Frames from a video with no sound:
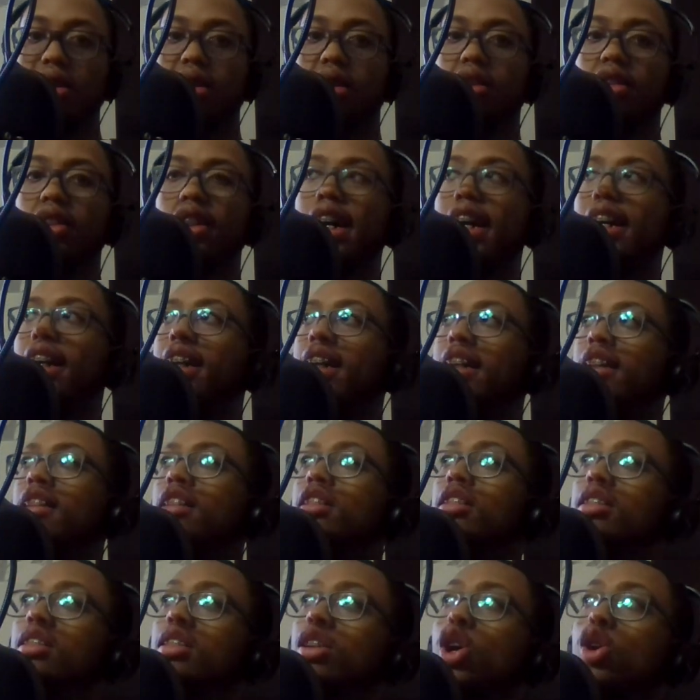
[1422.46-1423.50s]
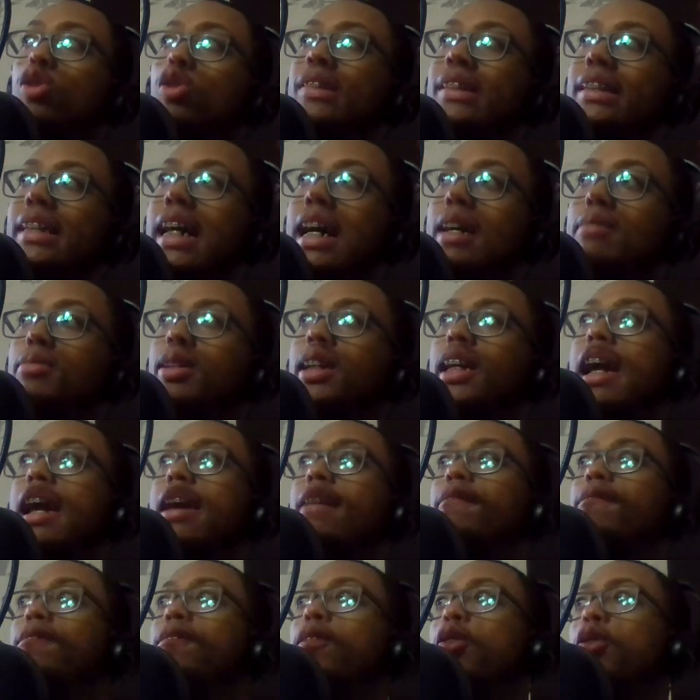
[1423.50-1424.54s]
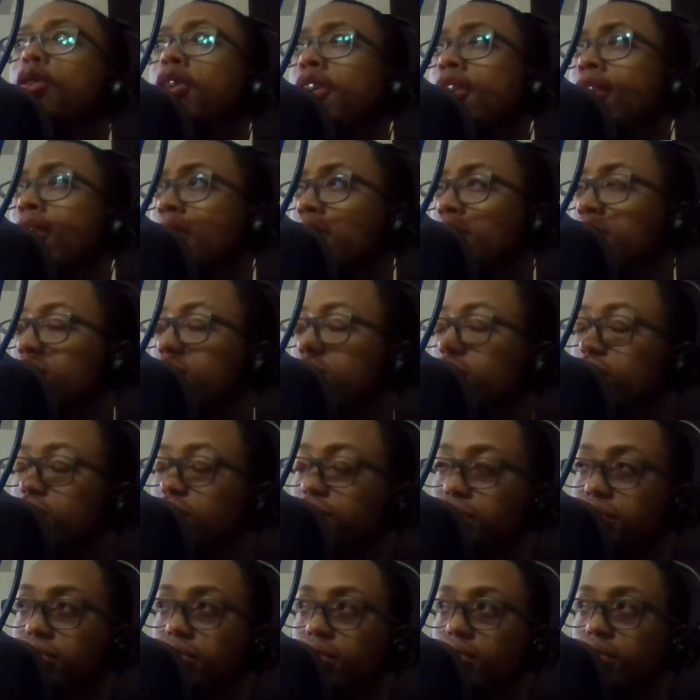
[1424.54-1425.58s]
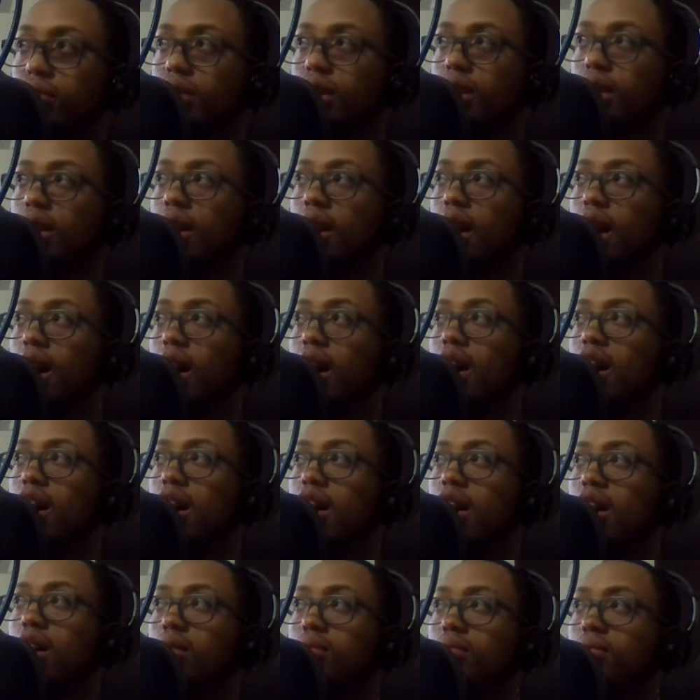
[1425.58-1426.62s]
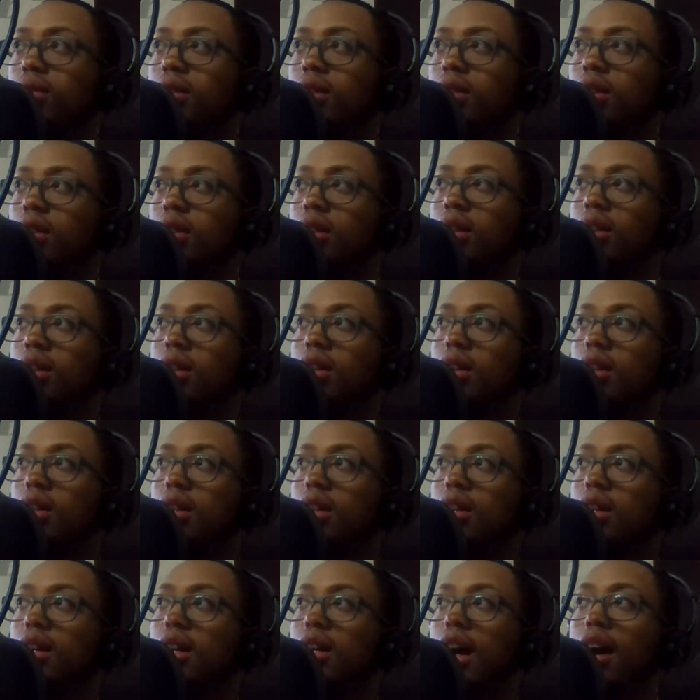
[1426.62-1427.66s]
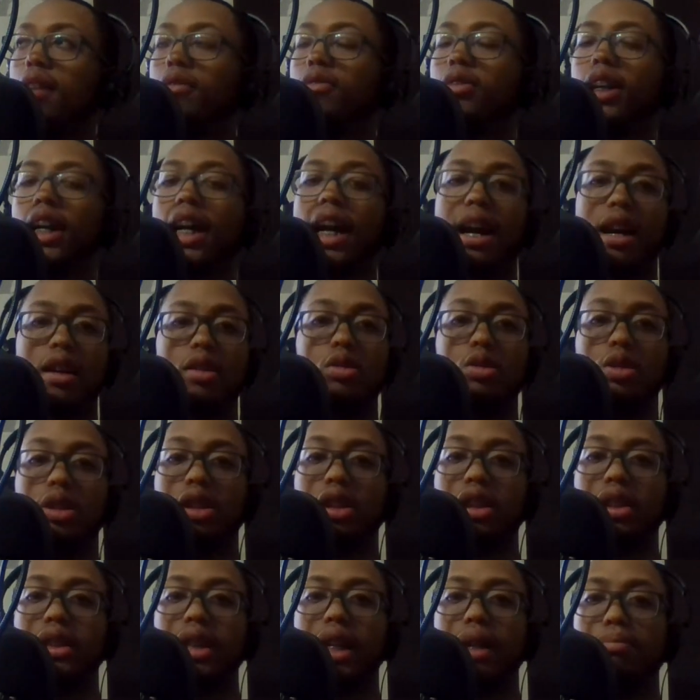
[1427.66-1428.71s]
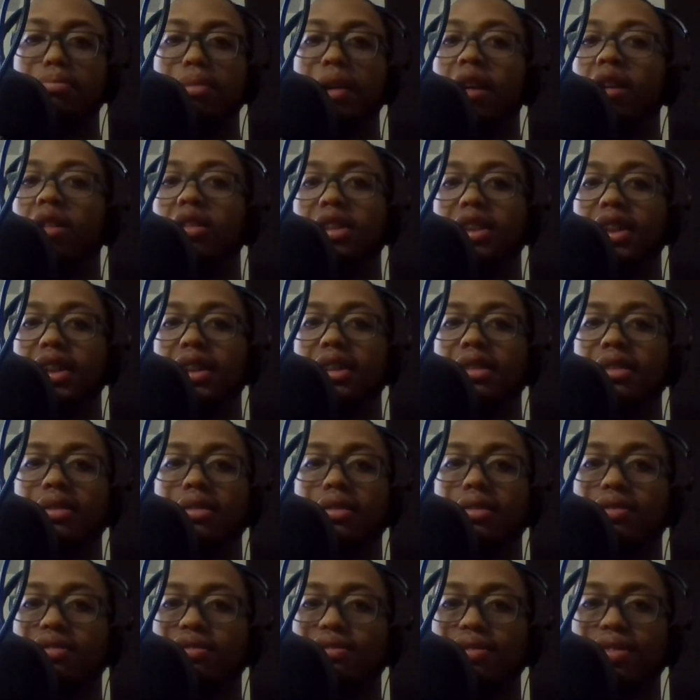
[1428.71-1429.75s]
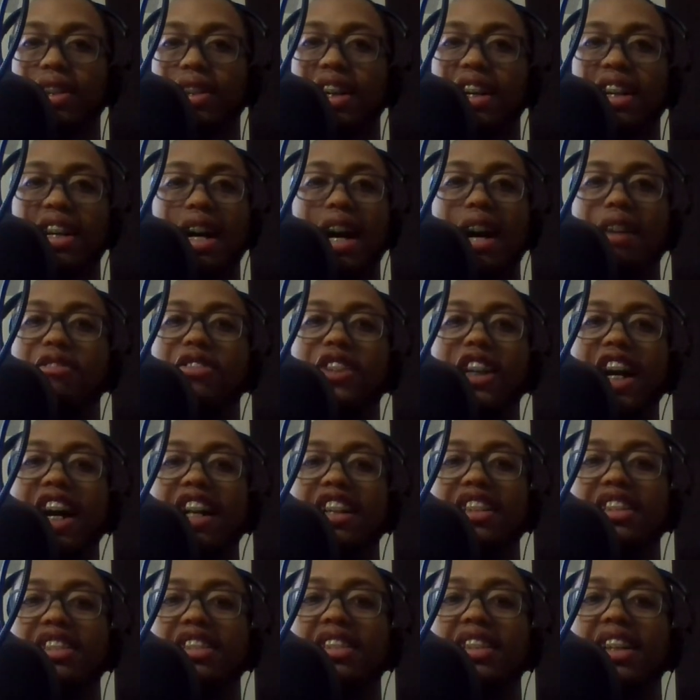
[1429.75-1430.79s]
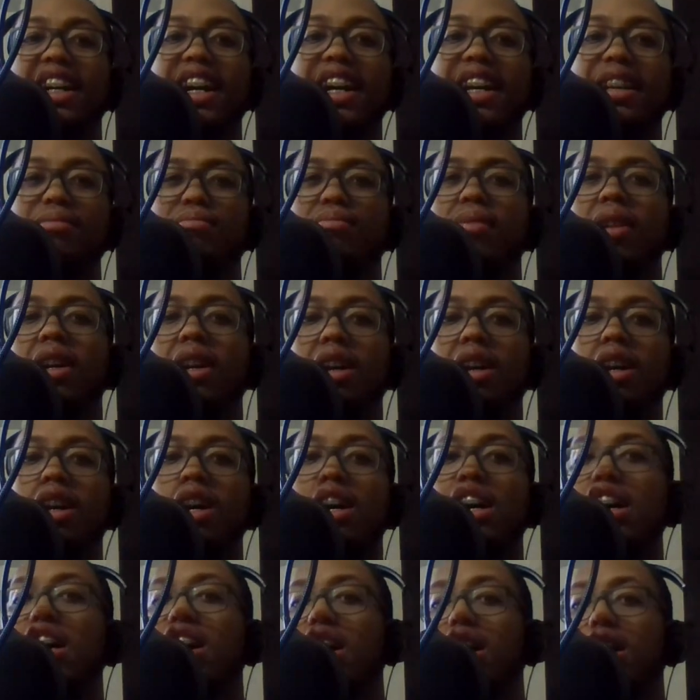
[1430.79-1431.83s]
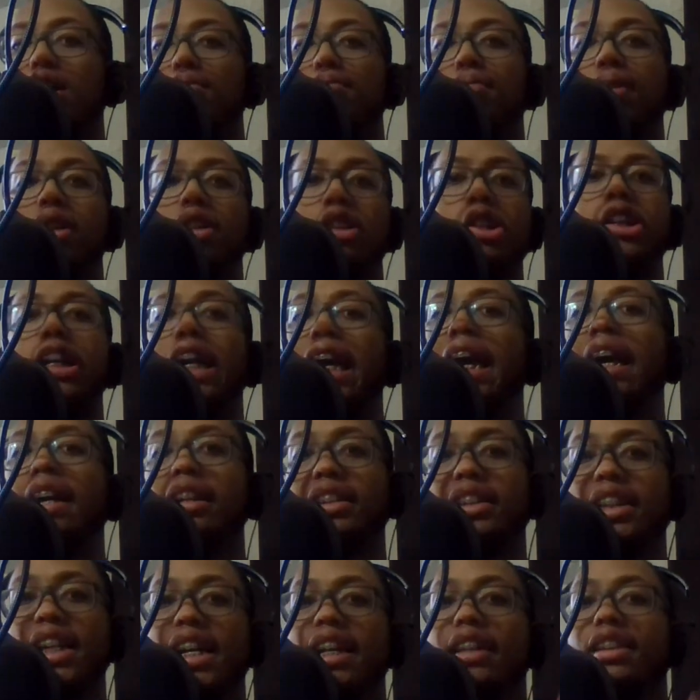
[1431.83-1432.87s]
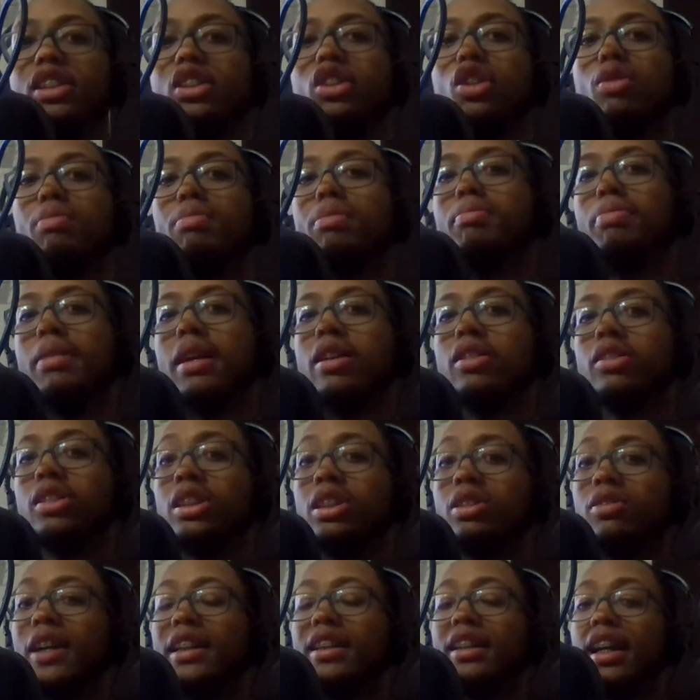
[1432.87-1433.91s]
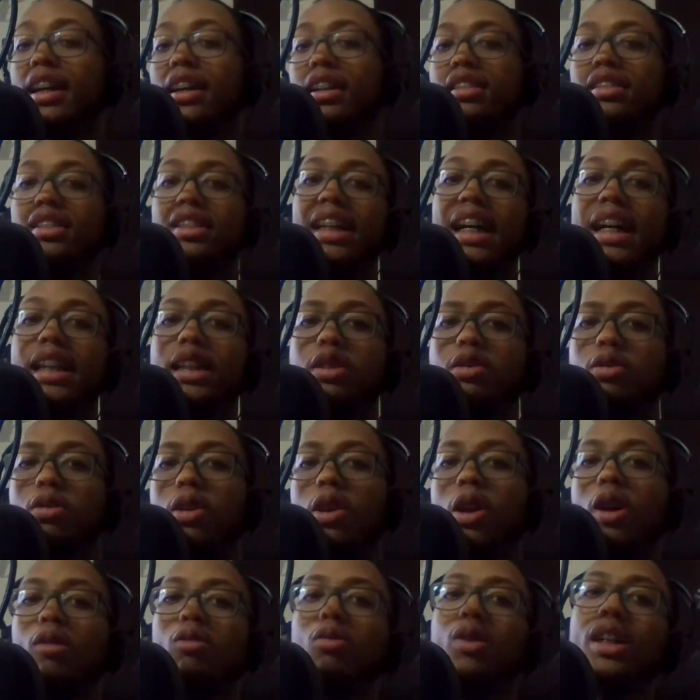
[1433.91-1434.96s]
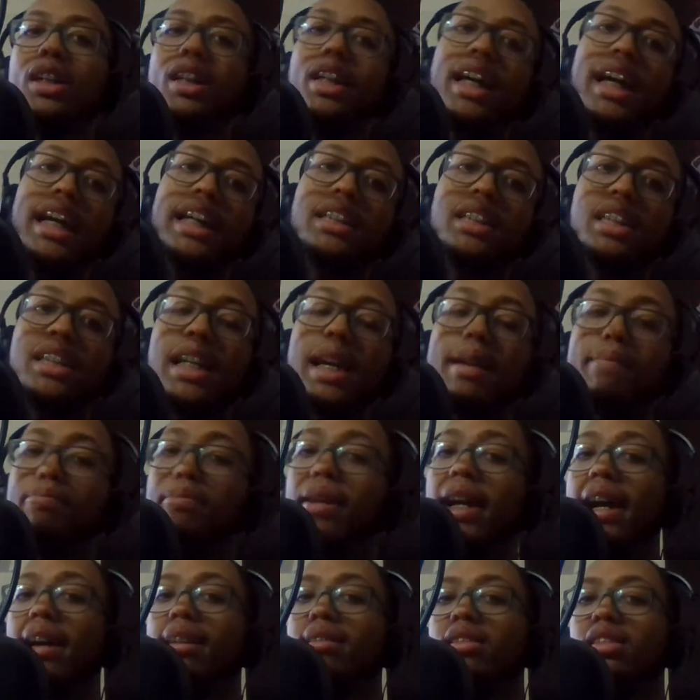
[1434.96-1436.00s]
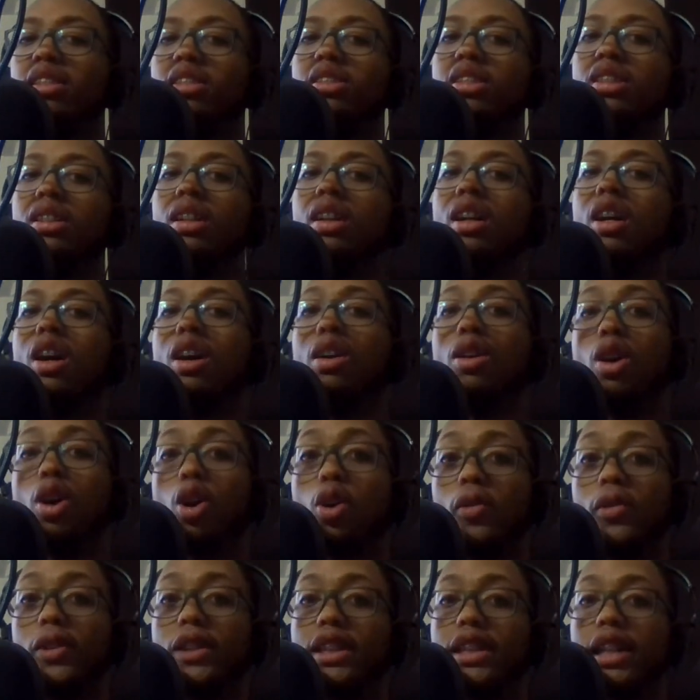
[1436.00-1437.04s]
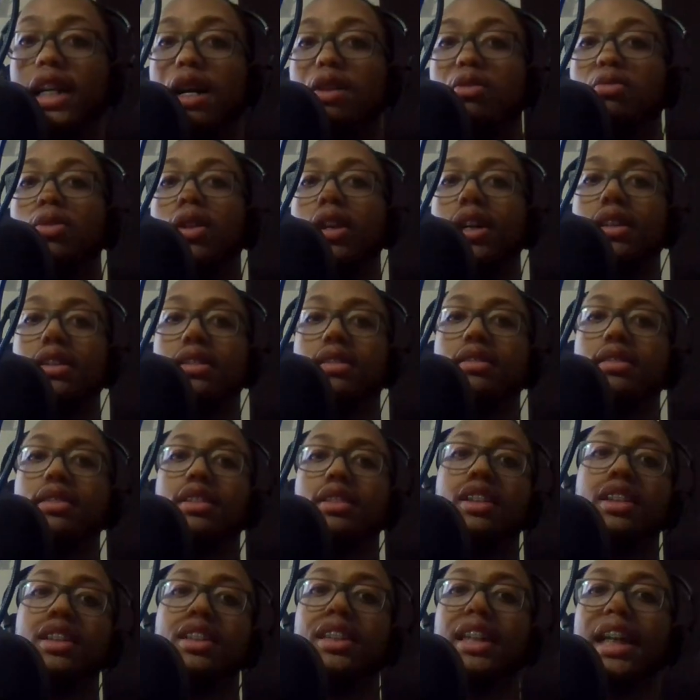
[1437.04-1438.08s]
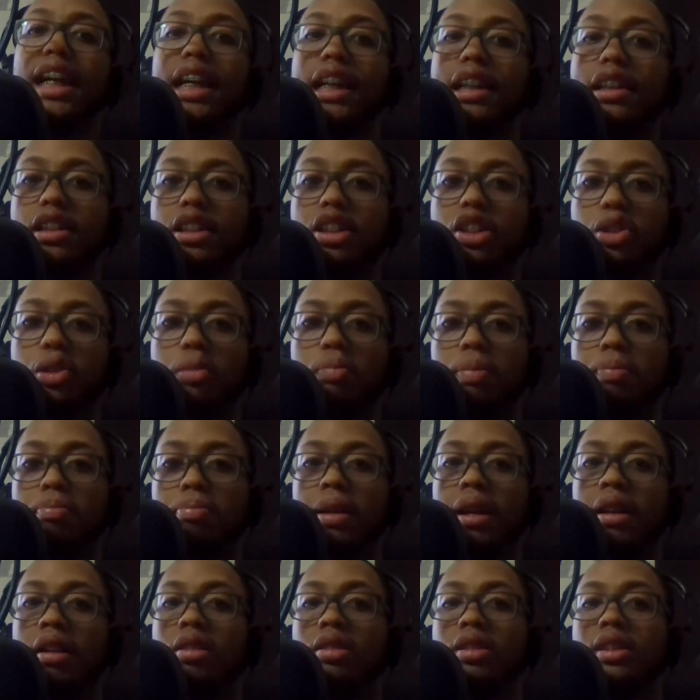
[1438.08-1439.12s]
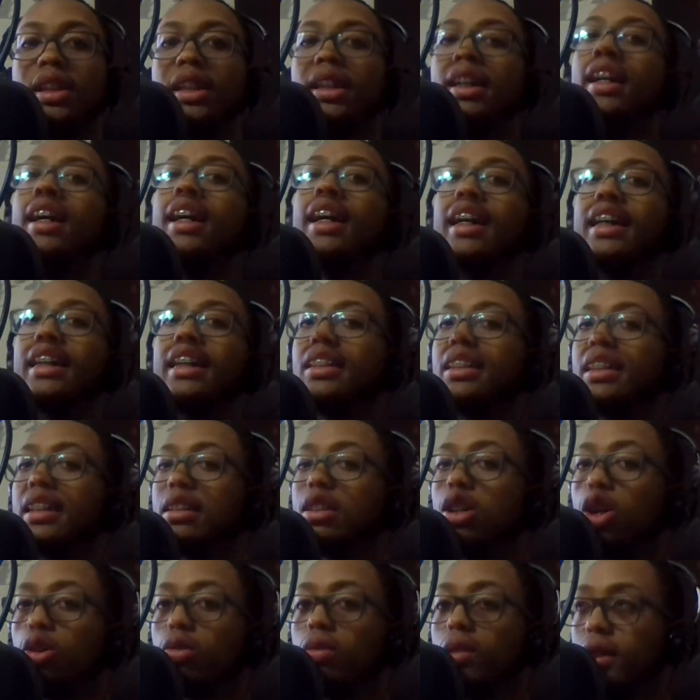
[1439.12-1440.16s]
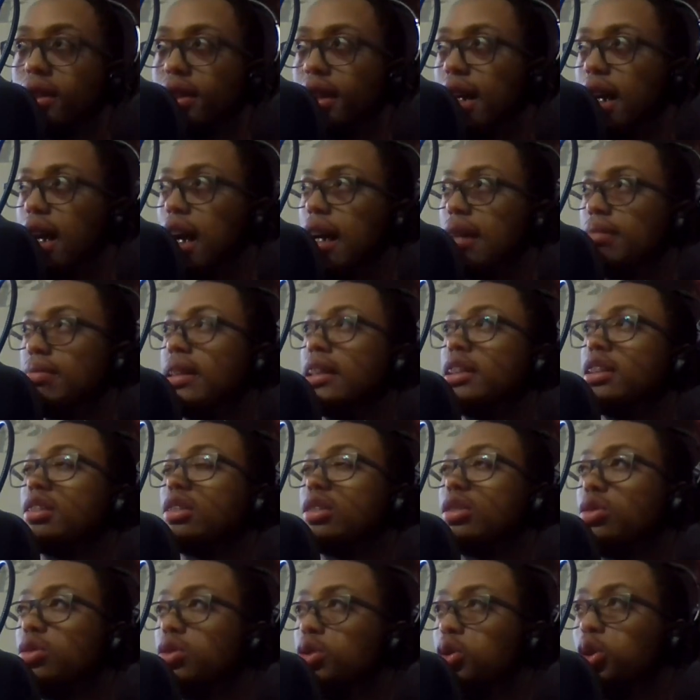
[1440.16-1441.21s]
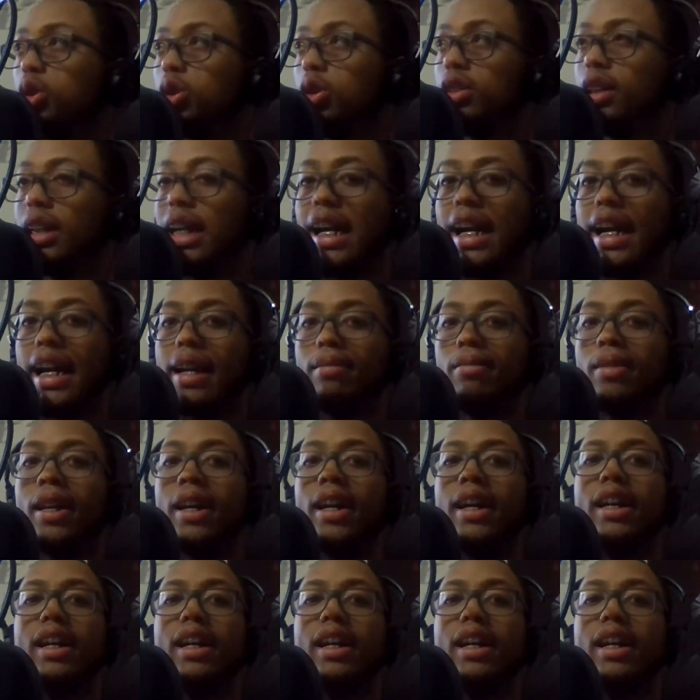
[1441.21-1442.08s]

Like in overtime in Game 4, I forgot who took that penalty. I forgot his name. But you can't take stupid penalties like that because that's what led to that Panthers overtime win. You're taking a stupid penalty. It's in overtime. It's a crucial game.